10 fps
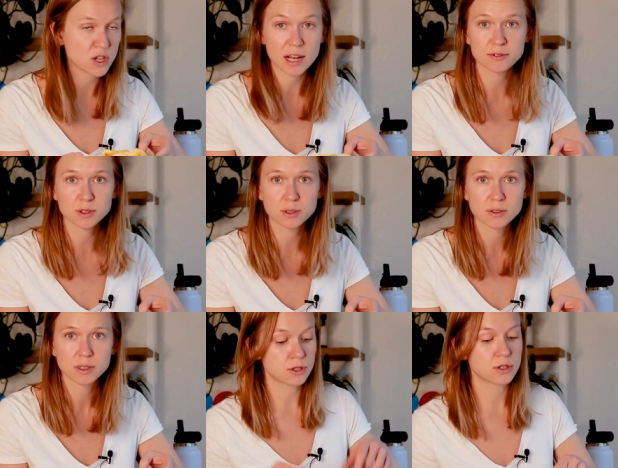jackfruit.
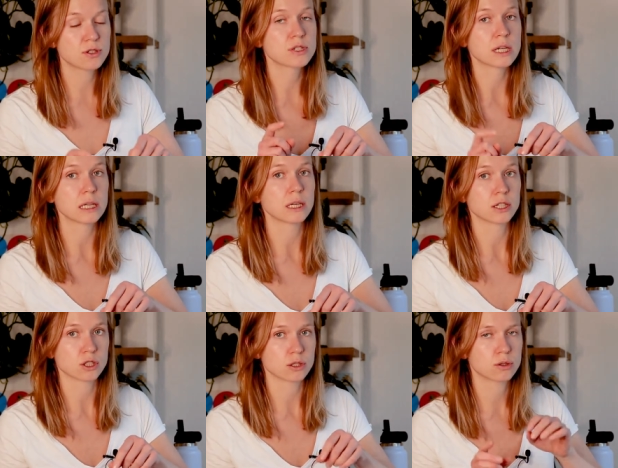This is
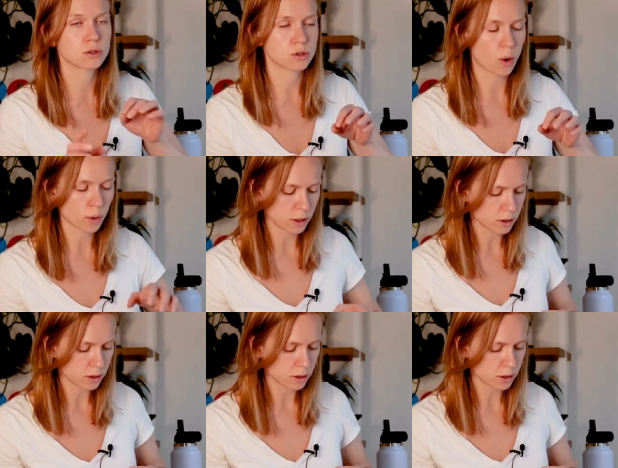delicious, so